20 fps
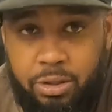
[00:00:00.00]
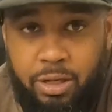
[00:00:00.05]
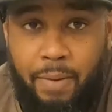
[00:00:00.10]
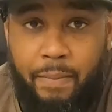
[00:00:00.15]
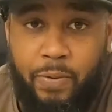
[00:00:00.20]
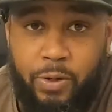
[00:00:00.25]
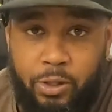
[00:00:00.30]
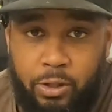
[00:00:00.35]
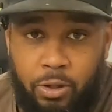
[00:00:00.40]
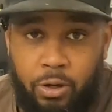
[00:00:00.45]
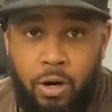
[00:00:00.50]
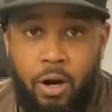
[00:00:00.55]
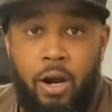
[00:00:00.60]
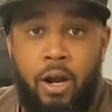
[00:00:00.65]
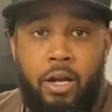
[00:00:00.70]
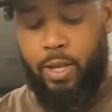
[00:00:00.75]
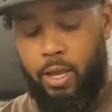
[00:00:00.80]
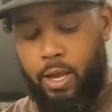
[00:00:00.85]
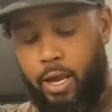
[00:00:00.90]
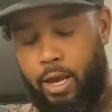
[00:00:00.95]
temperature.
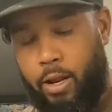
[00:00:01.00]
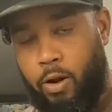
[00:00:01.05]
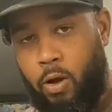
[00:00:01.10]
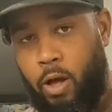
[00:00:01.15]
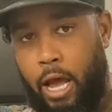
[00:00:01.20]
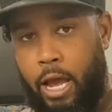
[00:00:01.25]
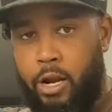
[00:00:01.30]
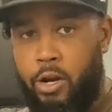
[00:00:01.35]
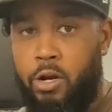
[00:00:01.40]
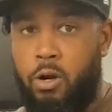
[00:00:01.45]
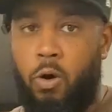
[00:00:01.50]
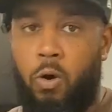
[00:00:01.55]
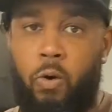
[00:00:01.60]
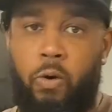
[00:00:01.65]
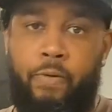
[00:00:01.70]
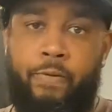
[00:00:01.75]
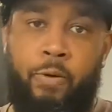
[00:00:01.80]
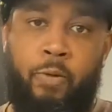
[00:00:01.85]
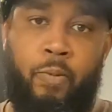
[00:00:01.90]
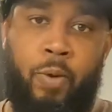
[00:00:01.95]
And I
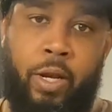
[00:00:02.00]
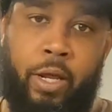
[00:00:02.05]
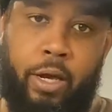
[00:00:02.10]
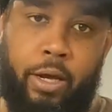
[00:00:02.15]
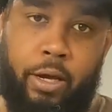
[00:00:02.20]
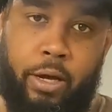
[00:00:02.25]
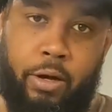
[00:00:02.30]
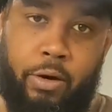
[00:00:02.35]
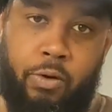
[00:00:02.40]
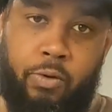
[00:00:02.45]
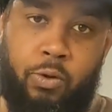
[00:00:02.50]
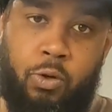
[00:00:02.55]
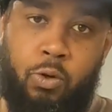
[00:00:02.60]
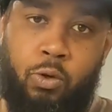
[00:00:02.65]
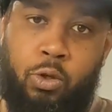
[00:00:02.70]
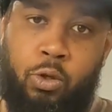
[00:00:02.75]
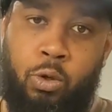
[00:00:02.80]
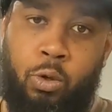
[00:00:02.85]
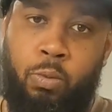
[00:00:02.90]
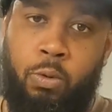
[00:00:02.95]
know if you've been hanging out on
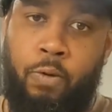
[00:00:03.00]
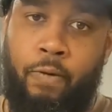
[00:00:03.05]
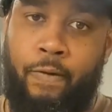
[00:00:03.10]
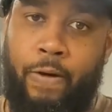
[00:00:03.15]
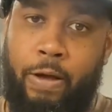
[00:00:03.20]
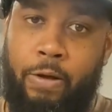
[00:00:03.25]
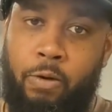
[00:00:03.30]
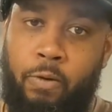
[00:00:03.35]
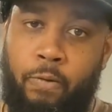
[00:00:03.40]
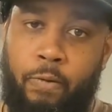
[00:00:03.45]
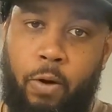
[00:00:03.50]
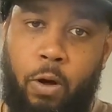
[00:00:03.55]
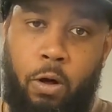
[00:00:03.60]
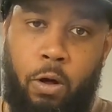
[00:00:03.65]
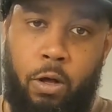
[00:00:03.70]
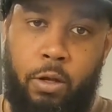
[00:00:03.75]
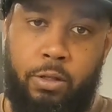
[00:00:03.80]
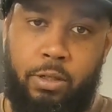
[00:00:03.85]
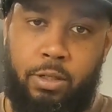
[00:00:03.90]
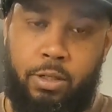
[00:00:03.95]
YouTube, you've
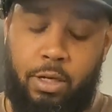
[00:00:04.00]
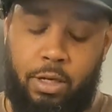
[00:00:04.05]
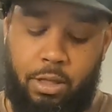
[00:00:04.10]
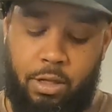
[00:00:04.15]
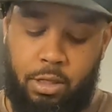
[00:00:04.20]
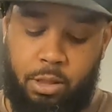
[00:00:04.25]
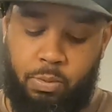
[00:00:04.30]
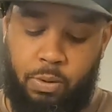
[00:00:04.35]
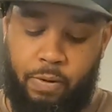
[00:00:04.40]
all seen this